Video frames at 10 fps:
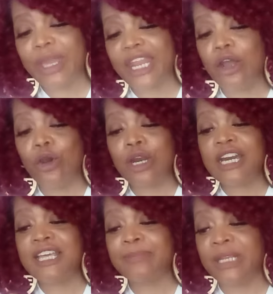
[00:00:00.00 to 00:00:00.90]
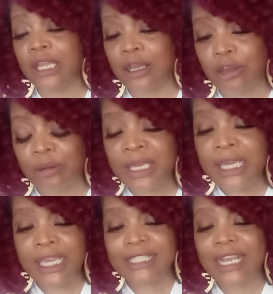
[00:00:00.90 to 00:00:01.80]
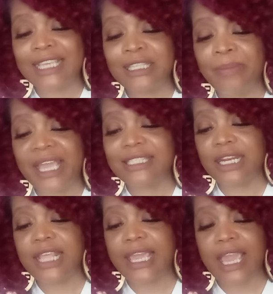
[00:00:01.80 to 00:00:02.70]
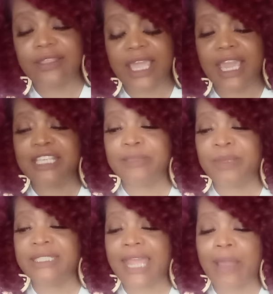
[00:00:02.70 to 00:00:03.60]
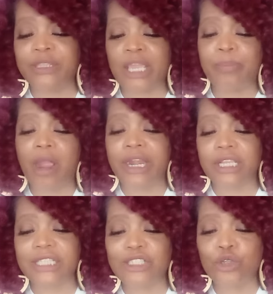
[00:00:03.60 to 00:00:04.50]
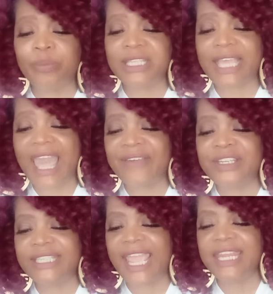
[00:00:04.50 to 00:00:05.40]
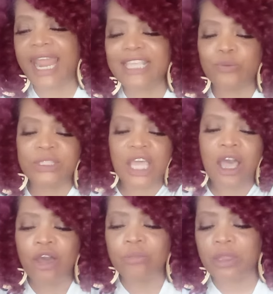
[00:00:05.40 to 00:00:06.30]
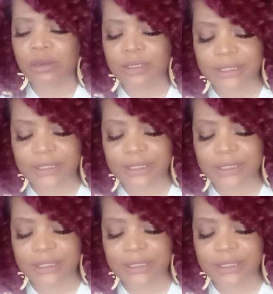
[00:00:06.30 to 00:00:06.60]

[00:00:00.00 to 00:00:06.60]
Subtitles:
got a whole husband at home. It's like somebody said they can't spend time with their partner because they too busy having date nights with the homegirls